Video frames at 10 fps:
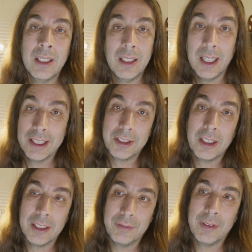I
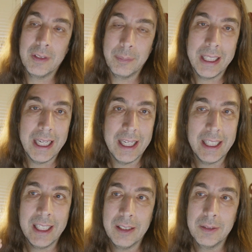started from the
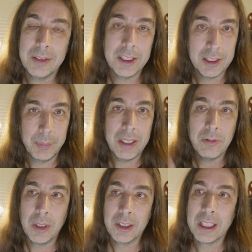beginning and I've just been
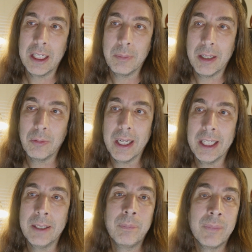working my way